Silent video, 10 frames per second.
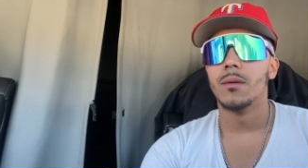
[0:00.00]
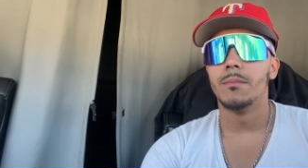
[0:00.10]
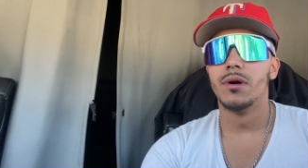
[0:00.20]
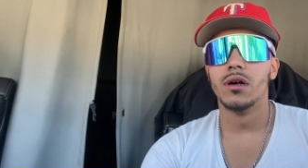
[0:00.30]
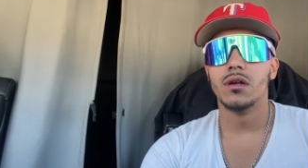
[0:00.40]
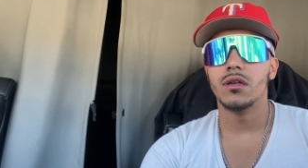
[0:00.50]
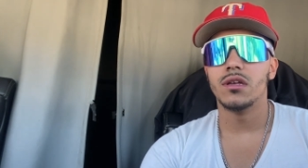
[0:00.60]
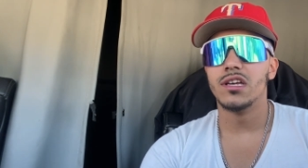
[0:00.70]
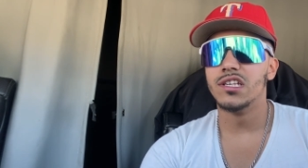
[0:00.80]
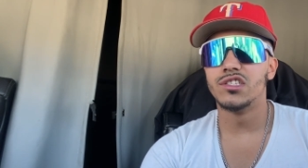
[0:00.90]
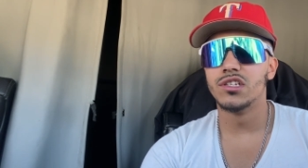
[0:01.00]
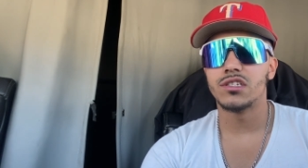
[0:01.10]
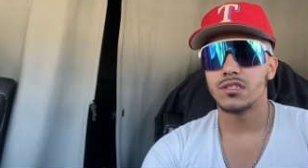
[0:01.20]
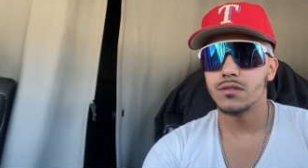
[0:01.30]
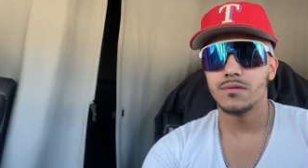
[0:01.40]
but it's
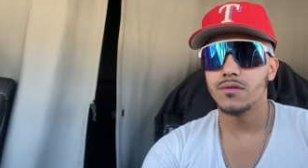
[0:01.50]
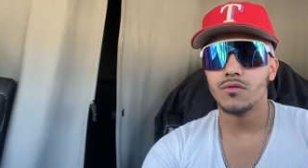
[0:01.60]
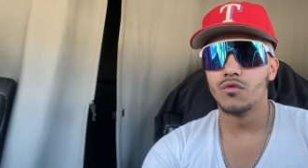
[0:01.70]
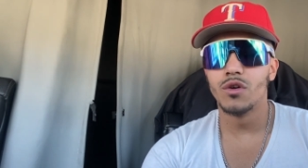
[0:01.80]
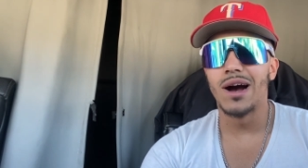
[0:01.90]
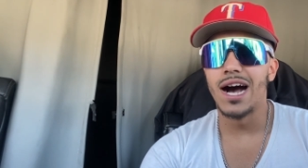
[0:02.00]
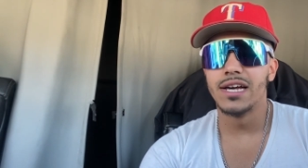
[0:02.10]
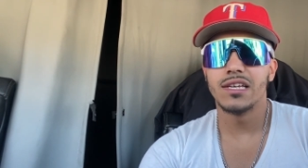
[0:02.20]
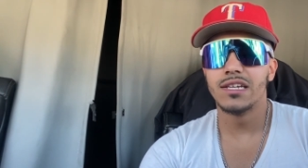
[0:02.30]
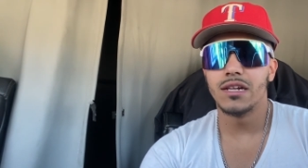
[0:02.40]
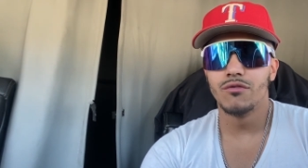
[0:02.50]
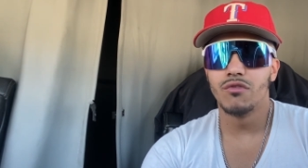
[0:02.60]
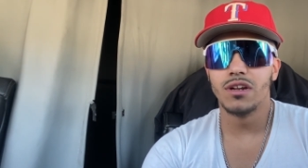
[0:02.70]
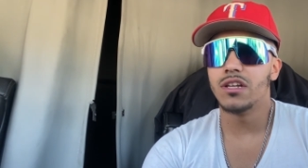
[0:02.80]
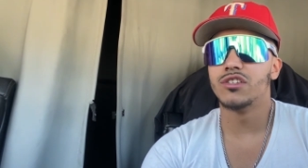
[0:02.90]
just real high. It, it
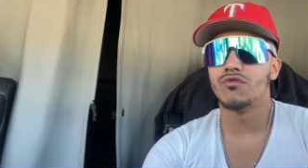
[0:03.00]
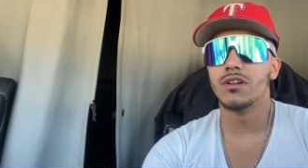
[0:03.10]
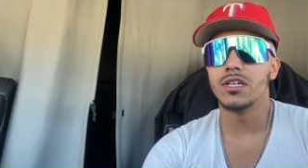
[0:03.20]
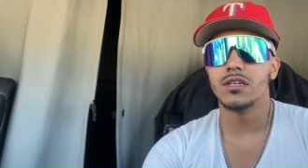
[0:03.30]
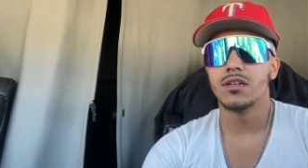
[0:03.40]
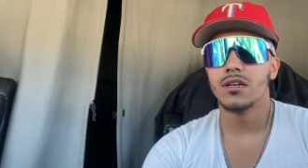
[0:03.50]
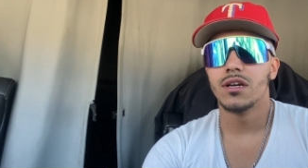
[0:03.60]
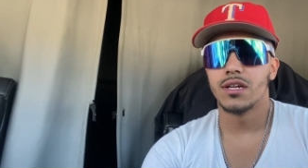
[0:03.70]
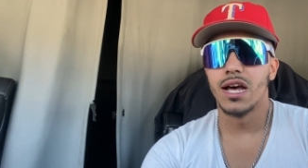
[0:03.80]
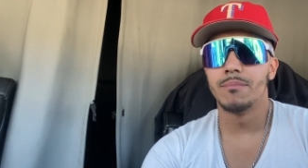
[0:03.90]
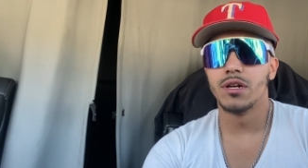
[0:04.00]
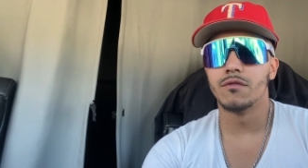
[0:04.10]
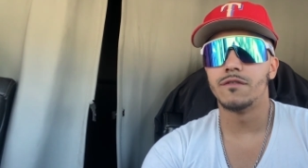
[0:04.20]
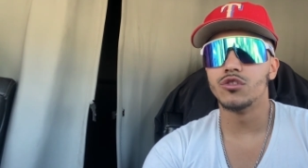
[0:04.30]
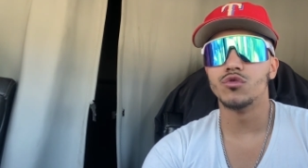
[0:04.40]
re it's really not
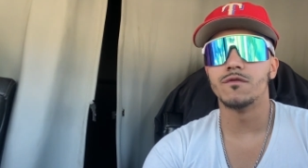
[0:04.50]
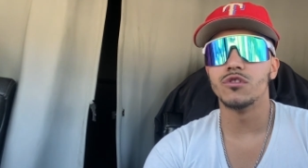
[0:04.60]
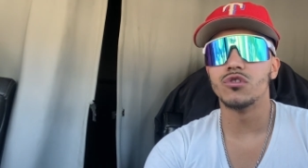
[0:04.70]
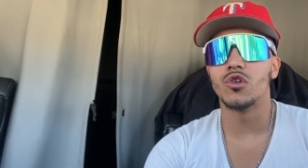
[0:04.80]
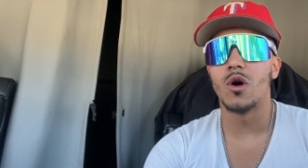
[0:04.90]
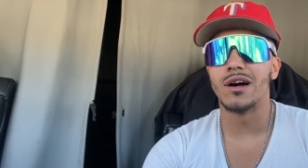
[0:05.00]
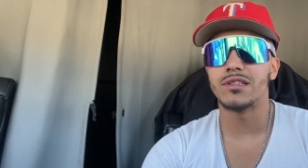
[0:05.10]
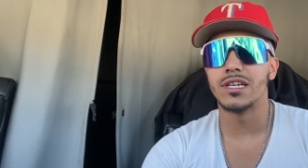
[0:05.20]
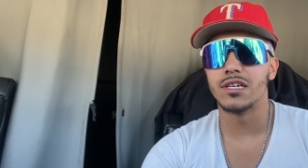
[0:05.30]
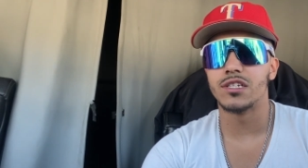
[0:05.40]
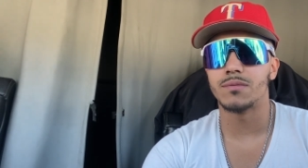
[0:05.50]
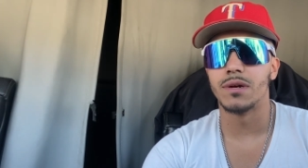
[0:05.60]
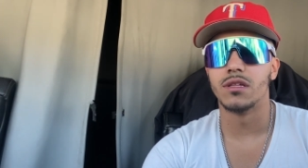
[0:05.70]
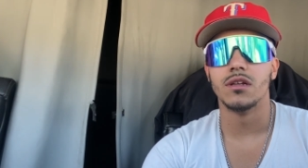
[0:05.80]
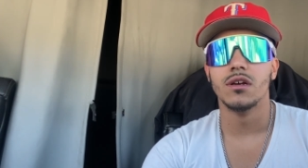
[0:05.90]
beneficial for you to go out there and
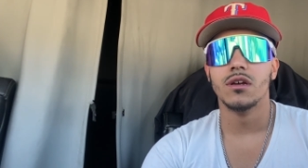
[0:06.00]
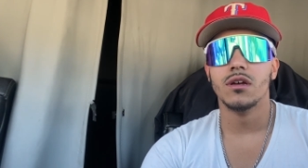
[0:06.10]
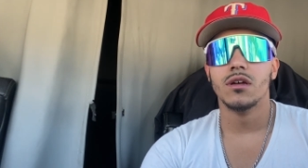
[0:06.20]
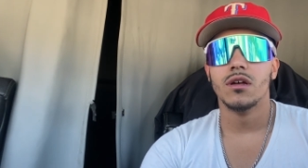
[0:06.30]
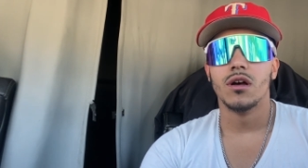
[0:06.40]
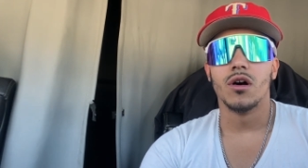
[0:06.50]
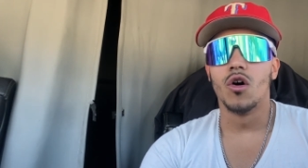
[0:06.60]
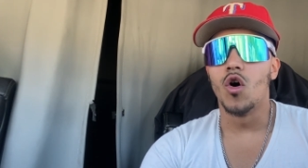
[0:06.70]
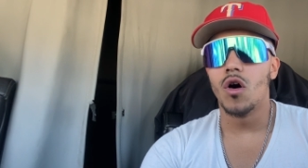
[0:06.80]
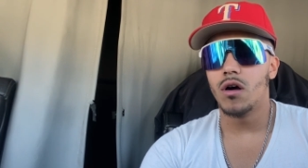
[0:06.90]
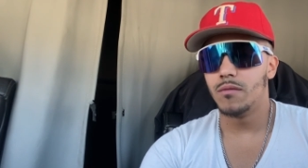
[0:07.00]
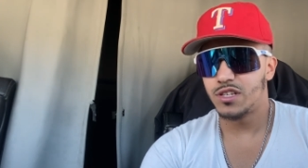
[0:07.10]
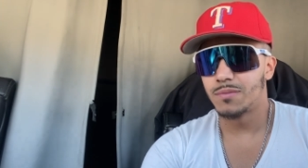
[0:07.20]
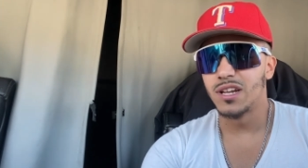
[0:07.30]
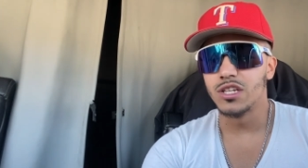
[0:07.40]
spend uh,
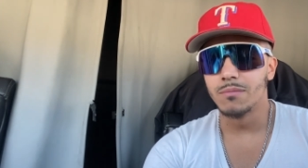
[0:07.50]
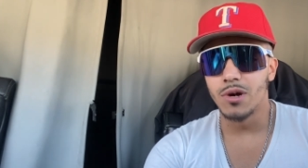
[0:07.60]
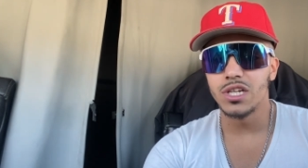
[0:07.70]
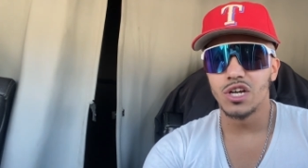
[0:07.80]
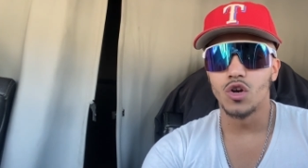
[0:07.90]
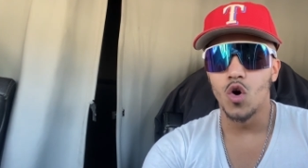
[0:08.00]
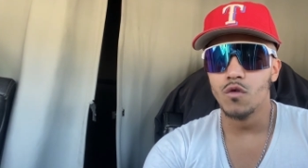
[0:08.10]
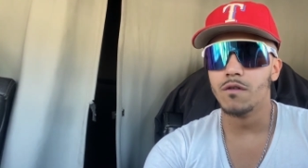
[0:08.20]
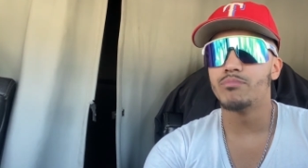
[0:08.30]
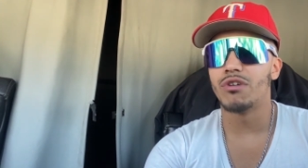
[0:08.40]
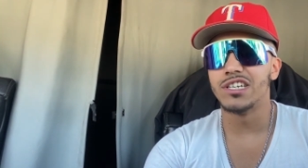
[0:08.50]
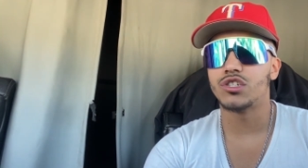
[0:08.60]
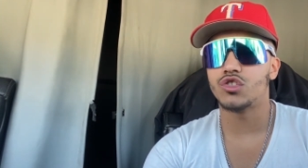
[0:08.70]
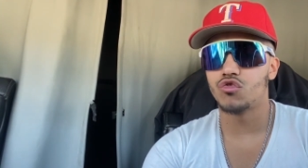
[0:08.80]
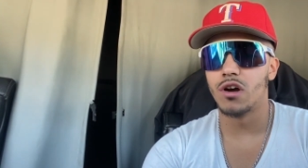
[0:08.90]
spending your money on an
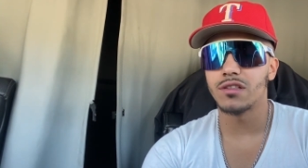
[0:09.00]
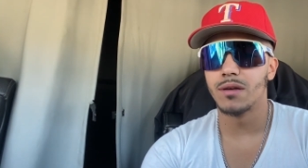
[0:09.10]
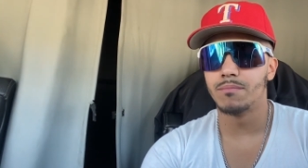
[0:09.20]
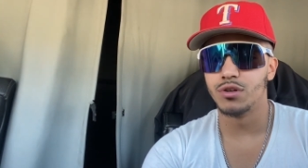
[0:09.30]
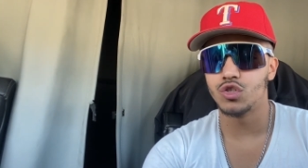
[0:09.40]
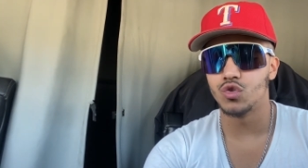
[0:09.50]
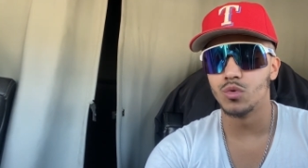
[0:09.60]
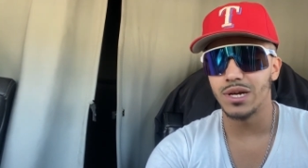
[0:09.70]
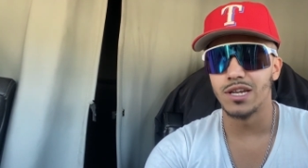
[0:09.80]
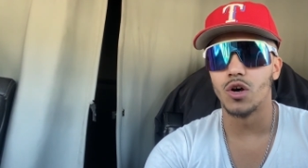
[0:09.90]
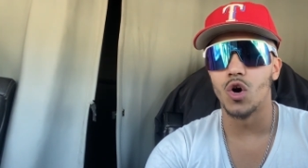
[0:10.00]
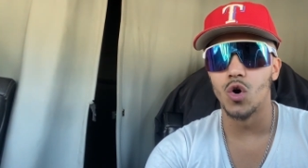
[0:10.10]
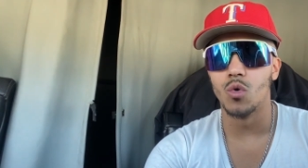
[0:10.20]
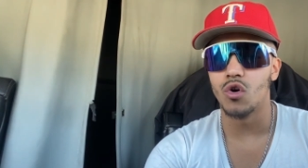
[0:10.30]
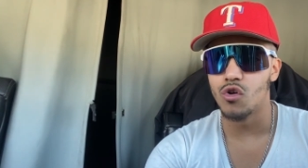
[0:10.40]
overpriced truck and put you in a
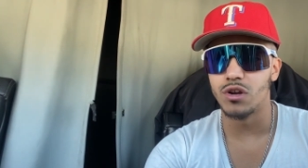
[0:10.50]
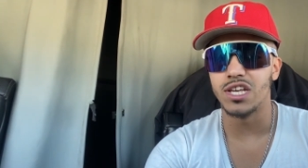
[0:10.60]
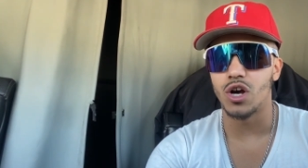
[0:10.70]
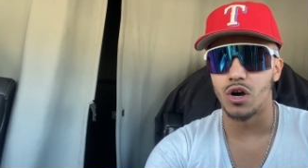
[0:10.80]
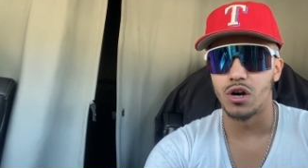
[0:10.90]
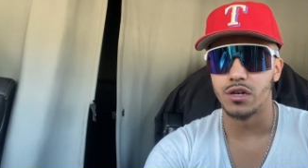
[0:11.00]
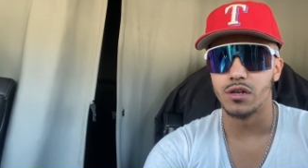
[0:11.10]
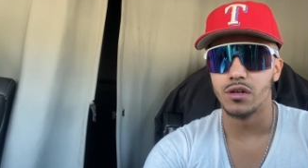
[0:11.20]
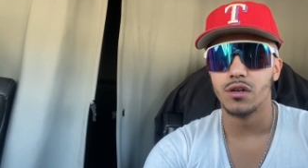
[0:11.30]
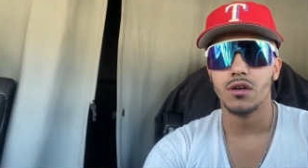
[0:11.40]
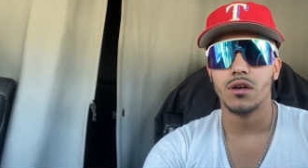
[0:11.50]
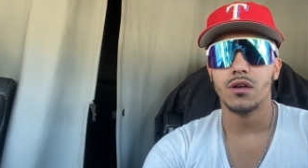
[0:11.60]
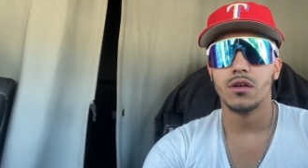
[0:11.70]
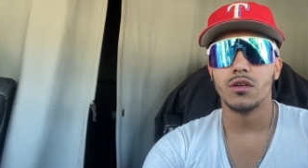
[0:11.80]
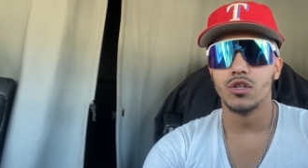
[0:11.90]
hole early
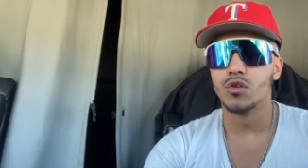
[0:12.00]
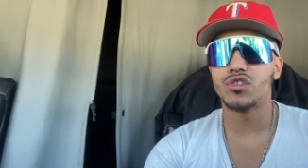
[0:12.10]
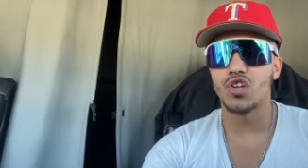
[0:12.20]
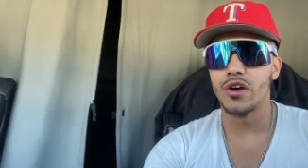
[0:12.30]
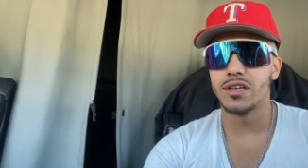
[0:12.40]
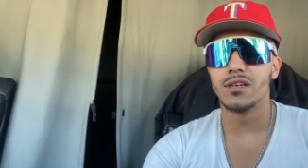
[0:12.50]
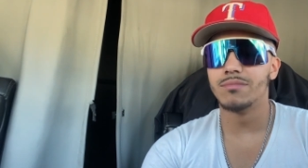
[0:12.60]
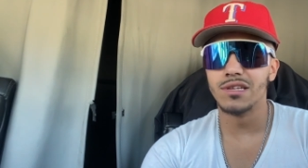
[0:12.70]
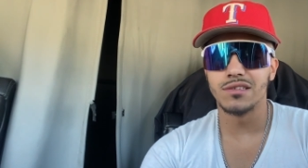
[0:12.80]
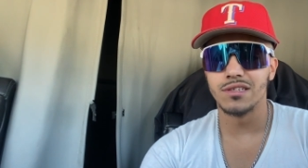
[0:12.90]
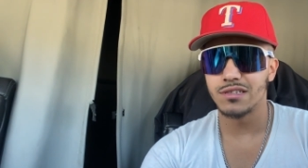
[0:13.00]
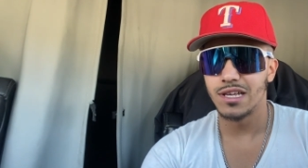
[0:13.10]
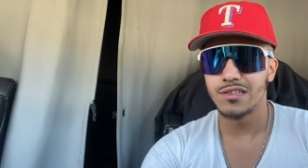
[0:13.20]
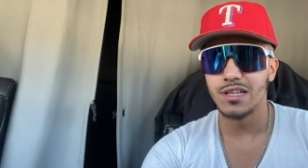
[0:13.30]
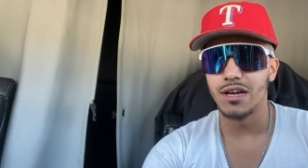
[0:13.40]
on, you know, starting your business.
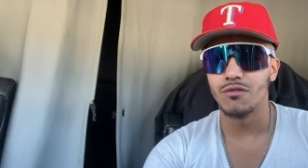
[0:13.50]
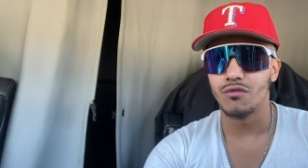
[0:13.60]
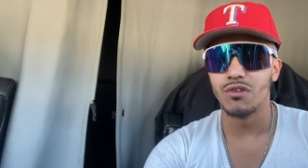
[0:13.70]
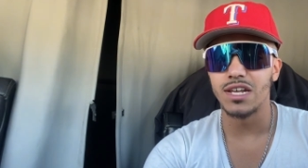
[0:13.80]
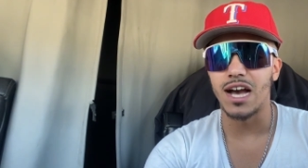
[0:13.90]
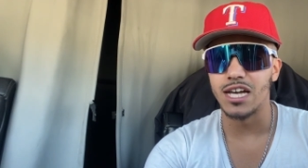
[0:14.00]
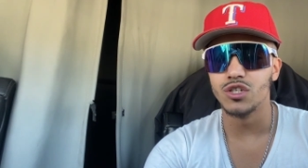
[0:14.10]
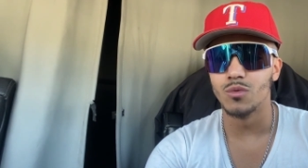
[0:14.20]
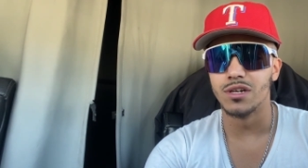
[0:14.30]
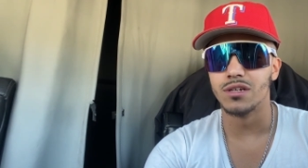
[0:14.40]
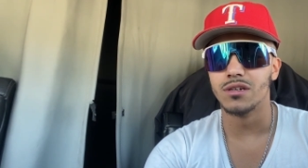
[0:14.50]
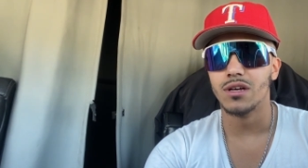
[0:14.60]
That's not really how you want to